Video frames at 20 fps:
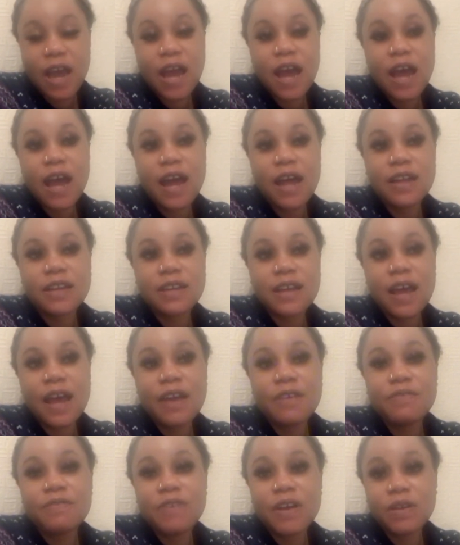and
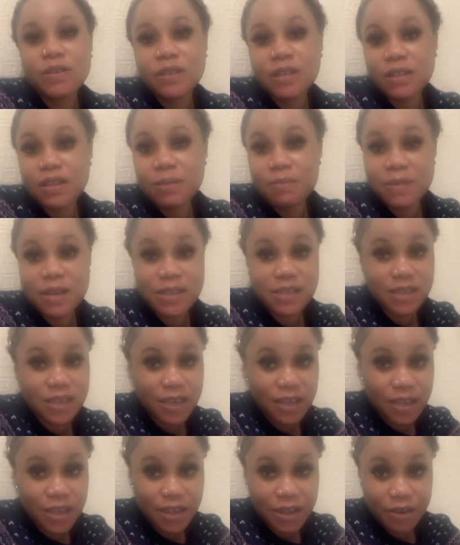I found out that my
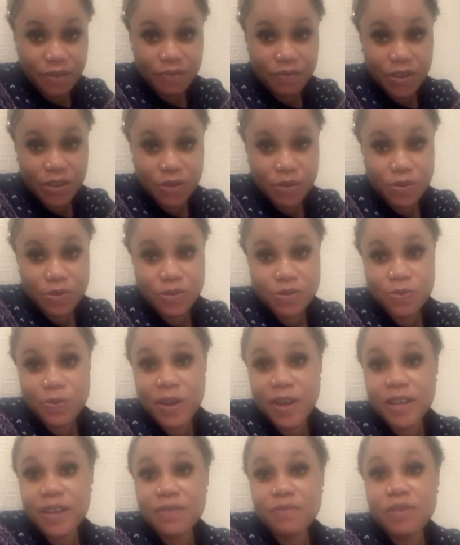skincare videos
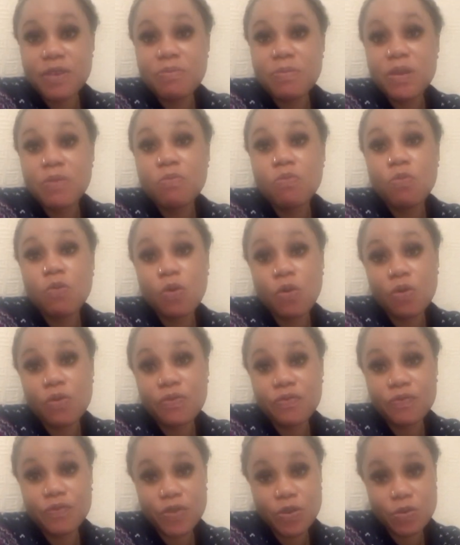were giving me more
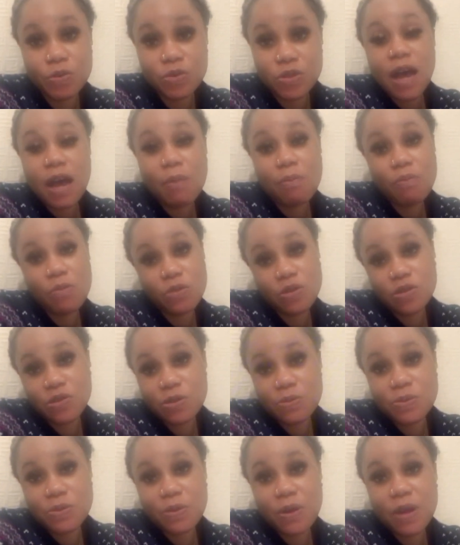views and more
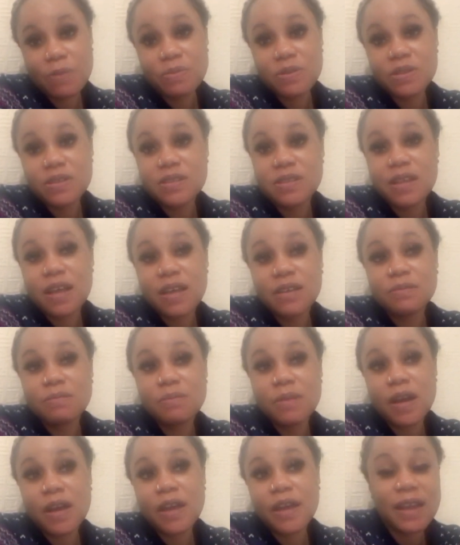subscribers than
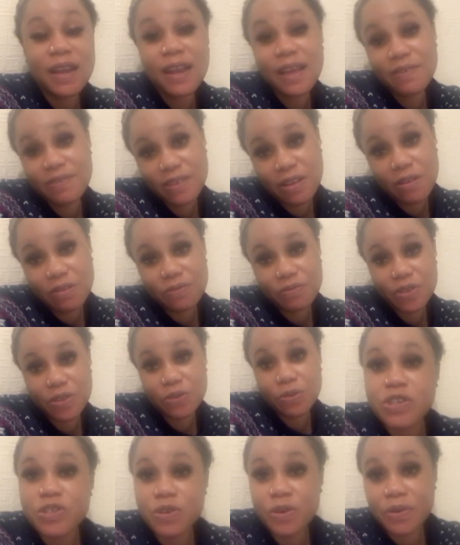my lifestyle
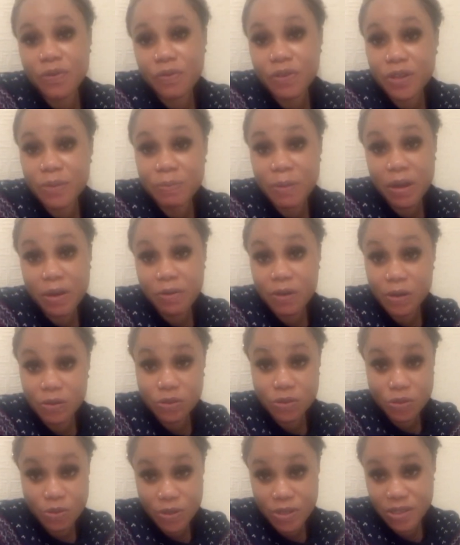videos. Sorry for the background
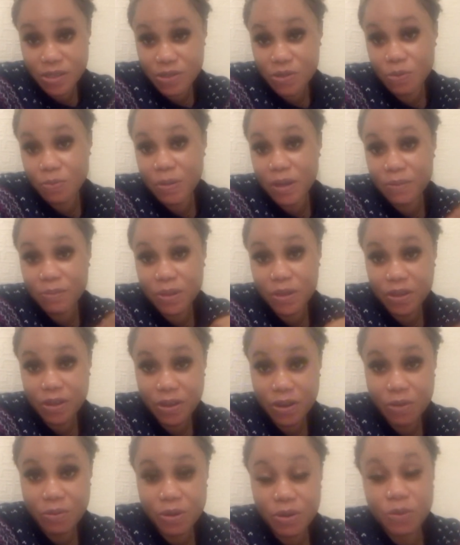noises you might be
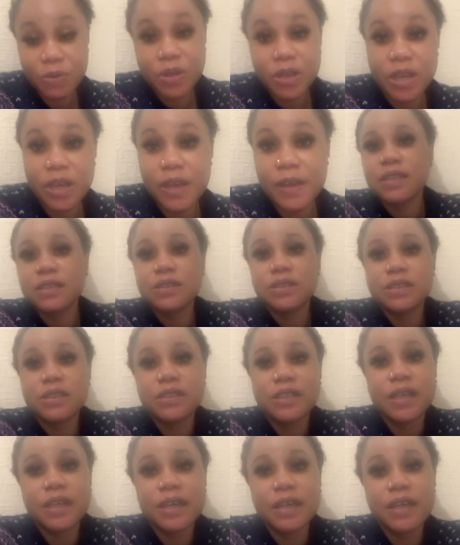hearing, okay? And
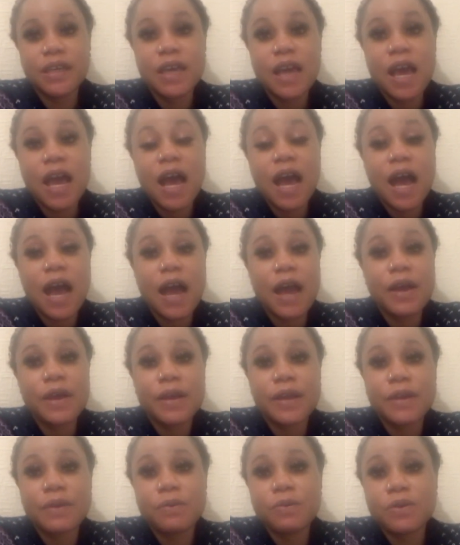today
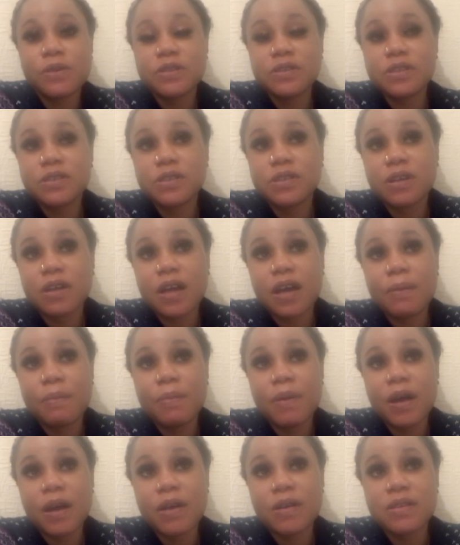I want to talk
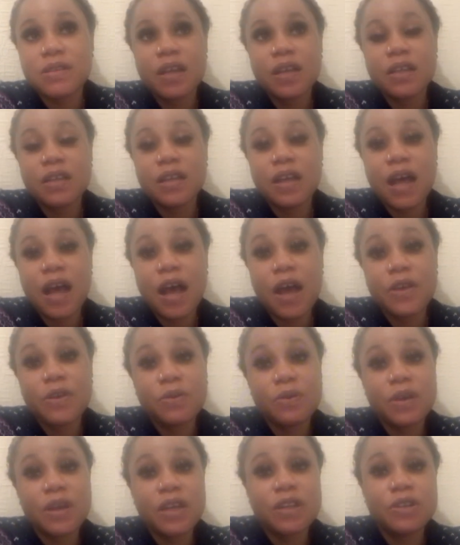about how you
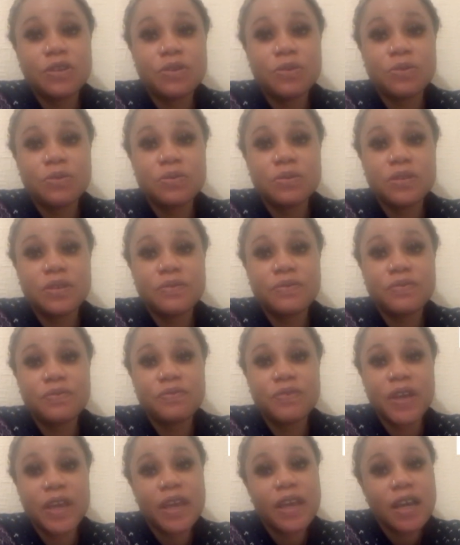can know the
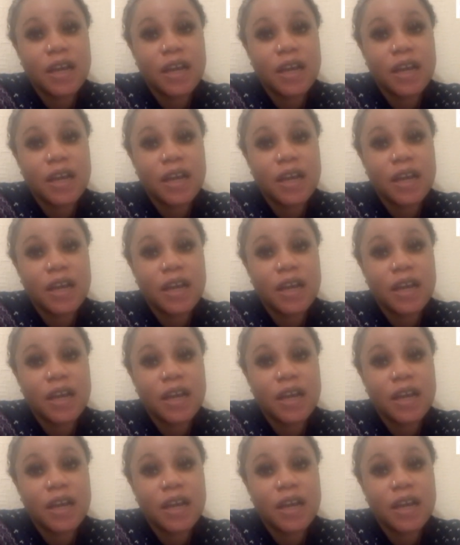fake